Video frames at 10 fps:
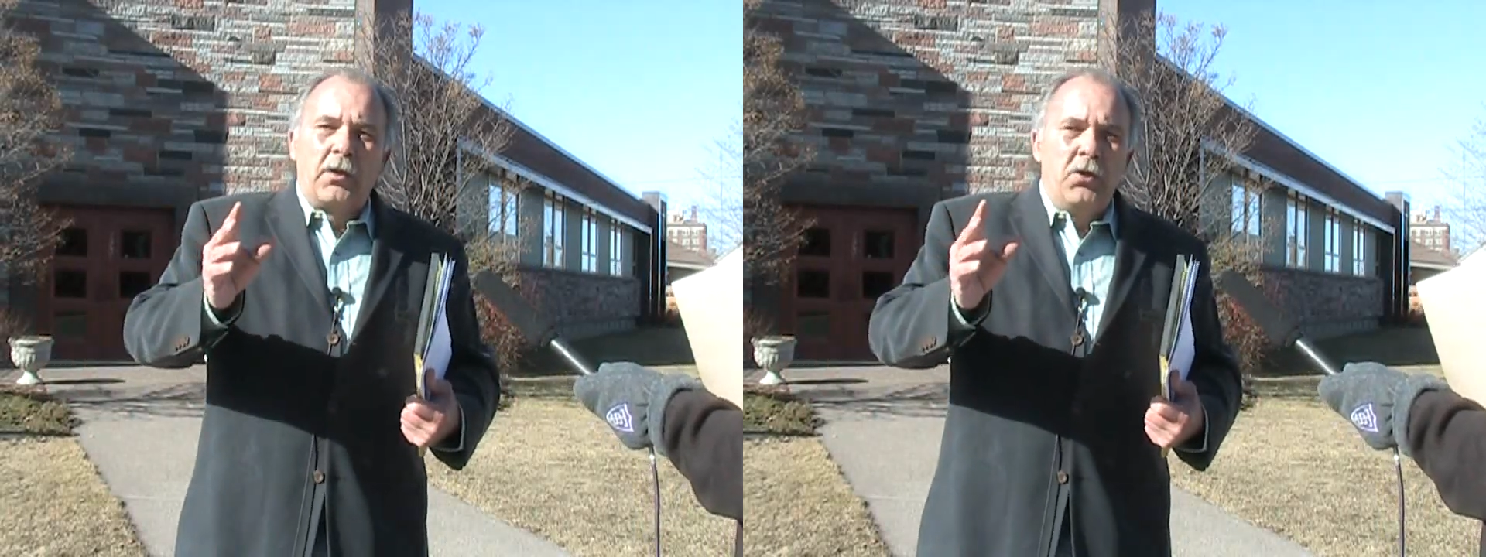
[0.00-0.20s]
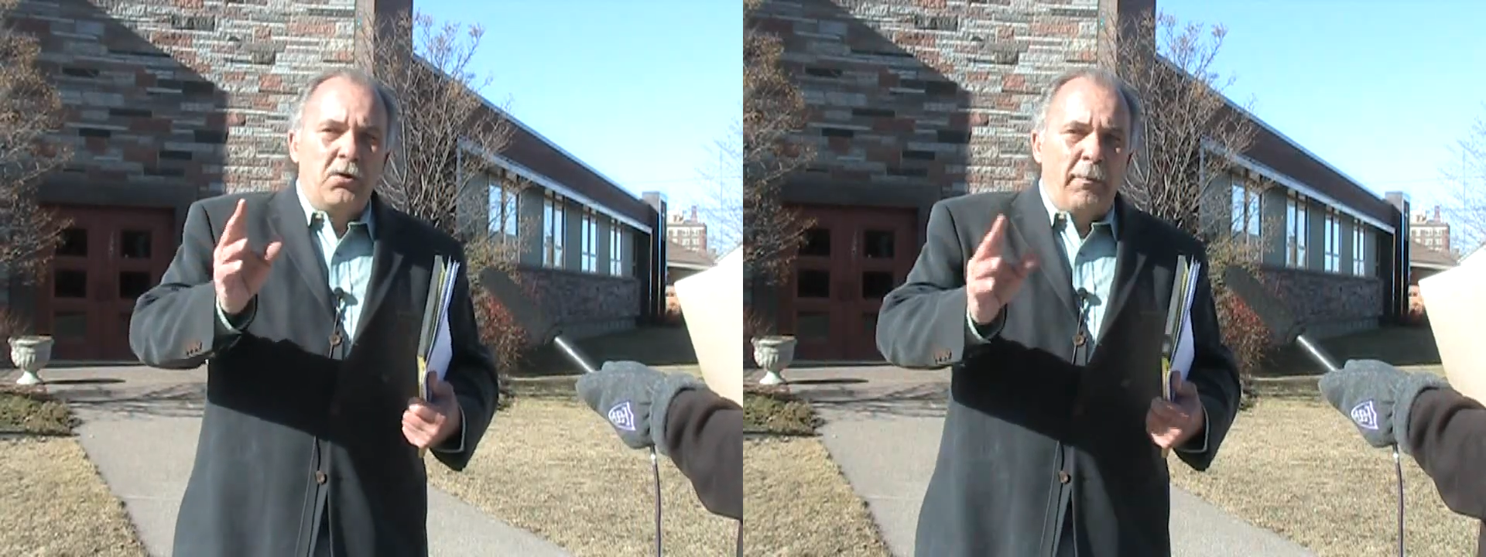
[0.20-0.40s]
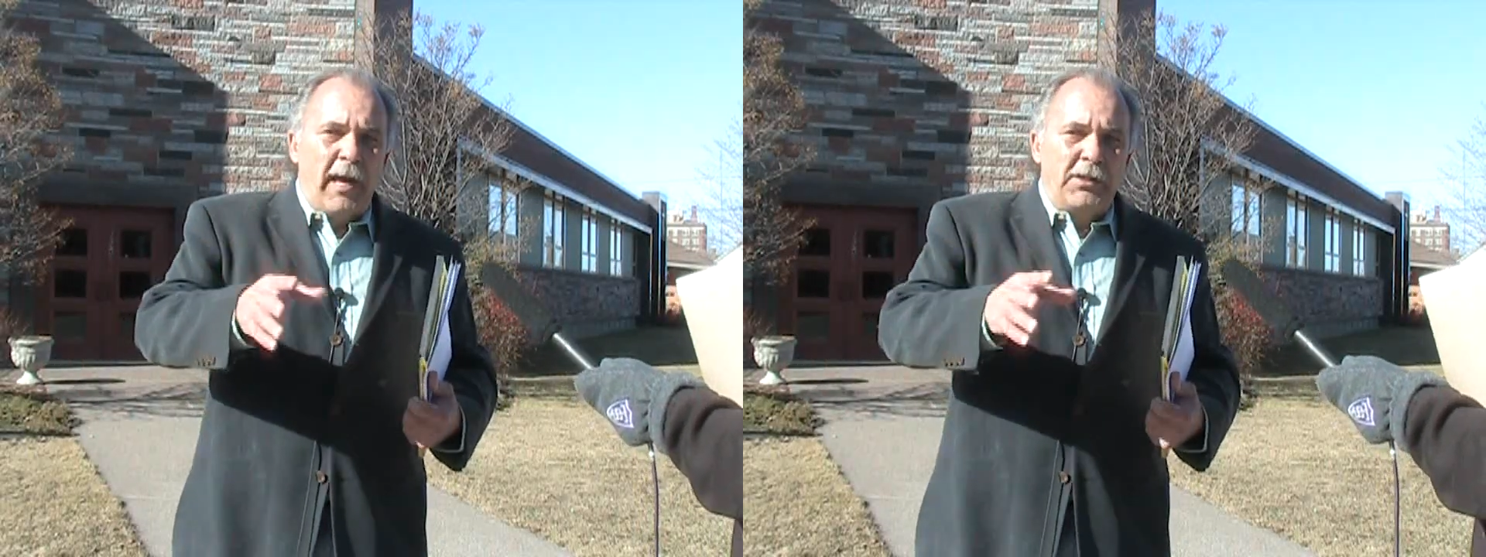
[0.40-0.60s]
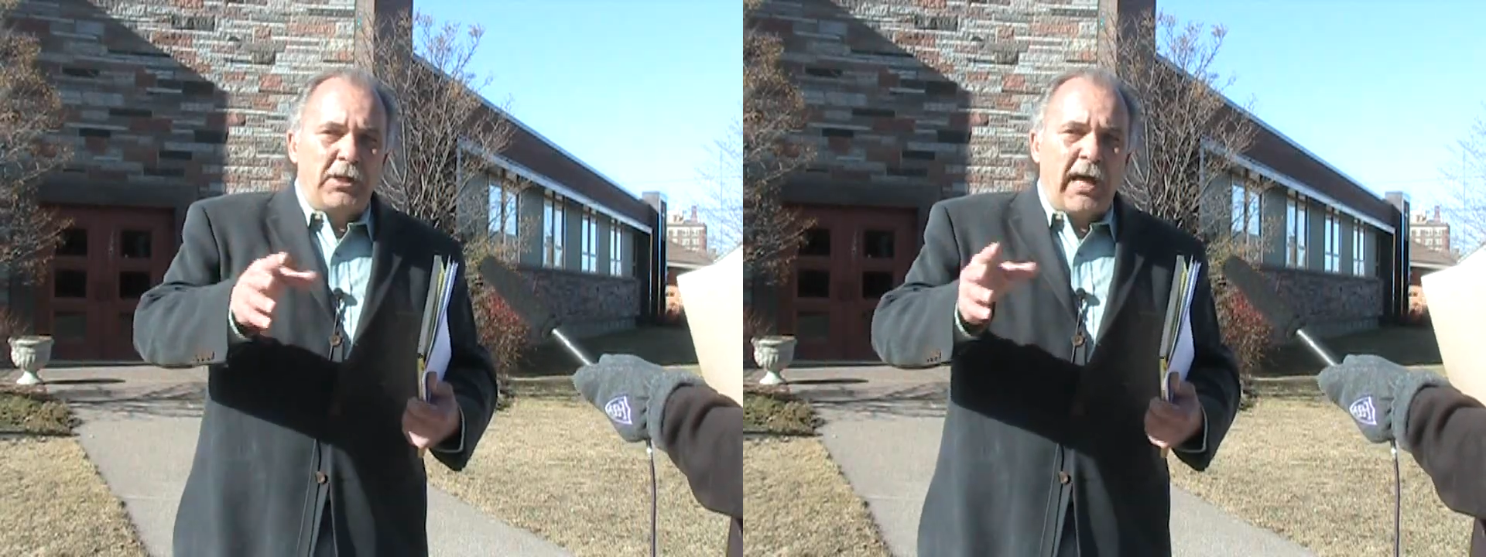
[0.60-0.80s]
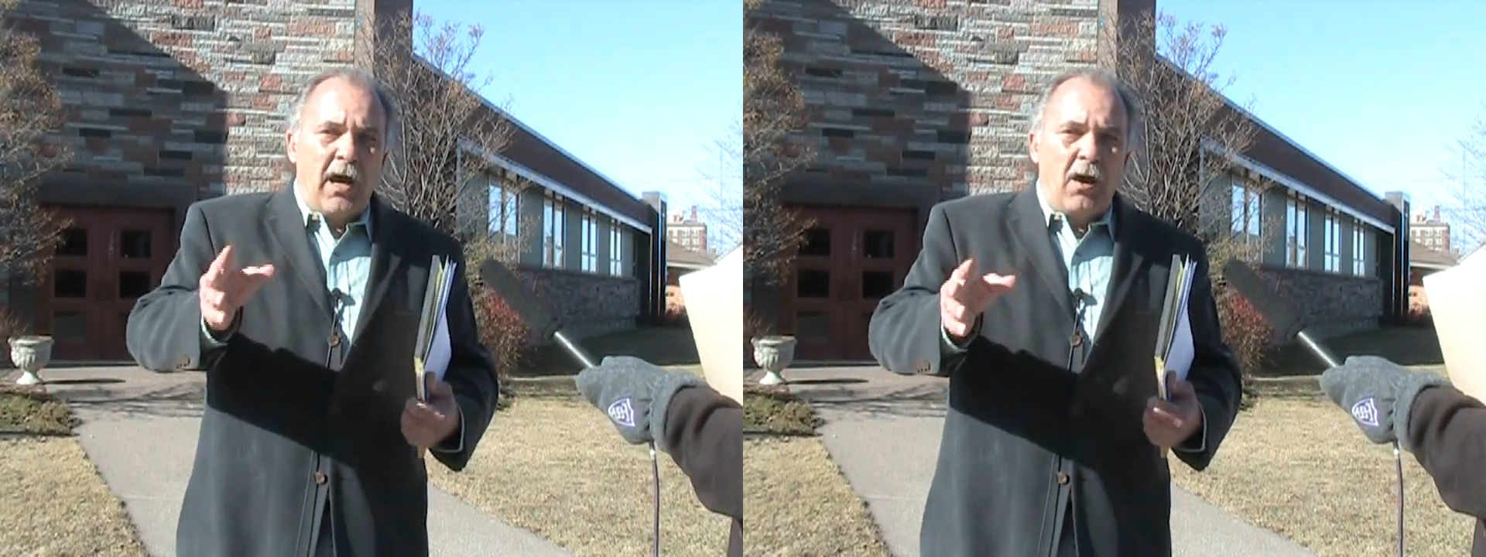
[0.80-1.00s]
Can you
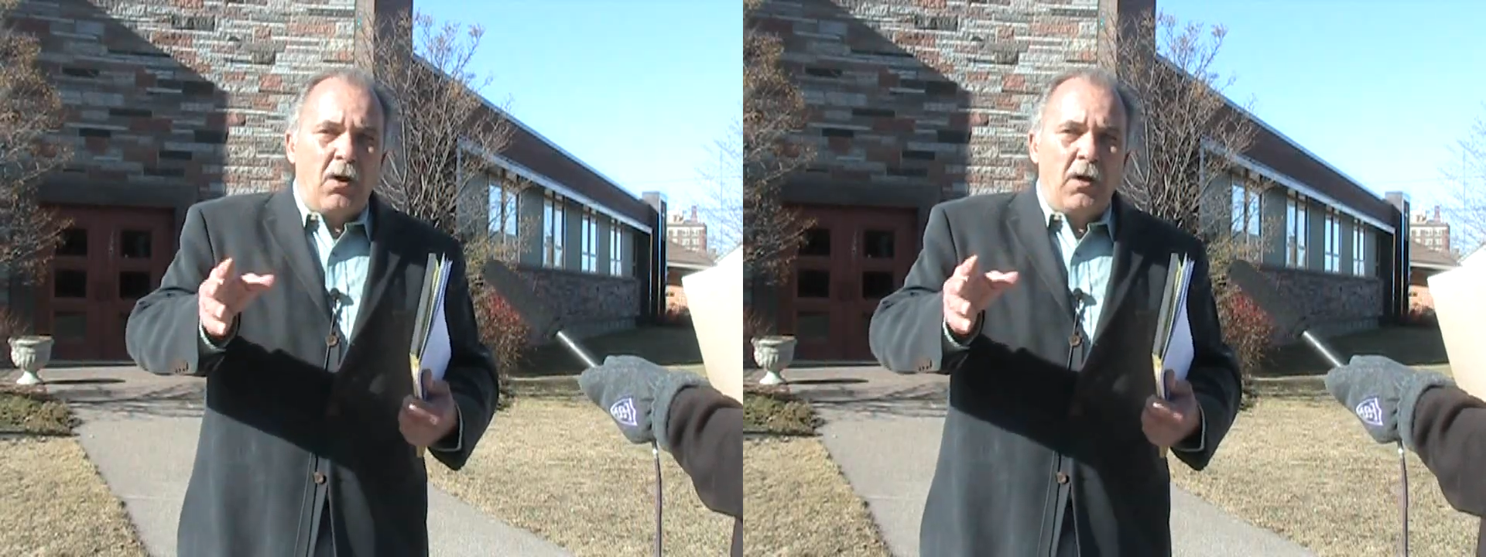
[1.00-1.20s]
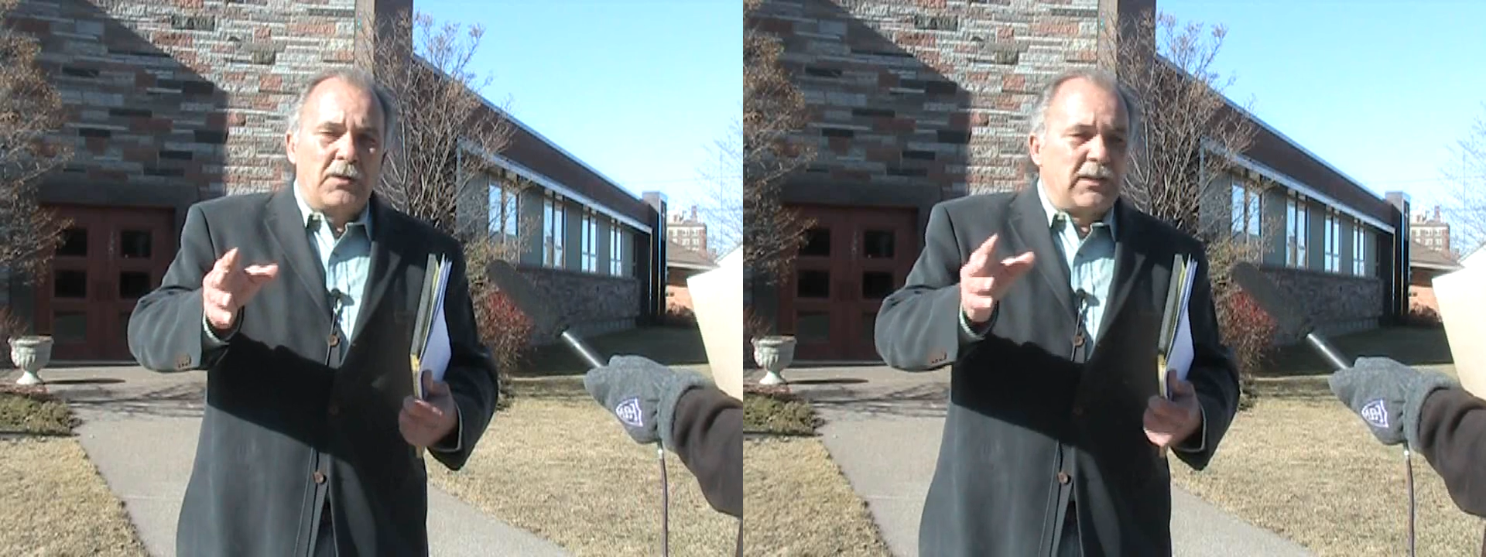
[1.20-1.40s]
imagine how